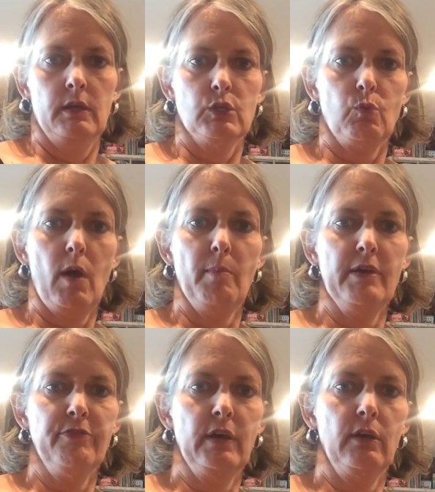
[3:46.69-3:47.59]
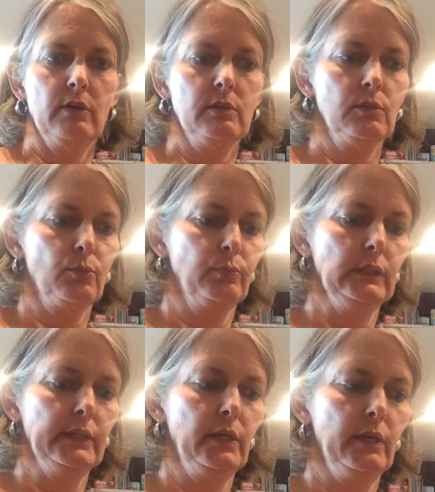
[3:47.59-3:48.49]
swab my fingers
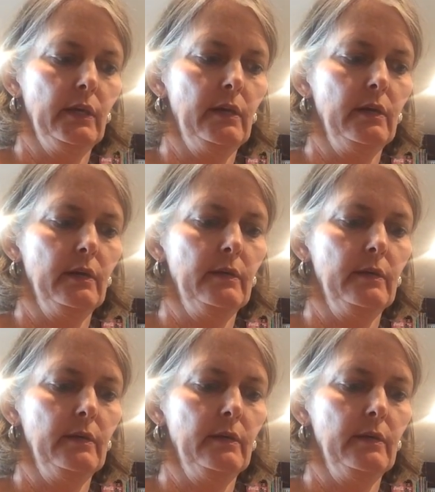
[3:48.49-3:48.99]
really good.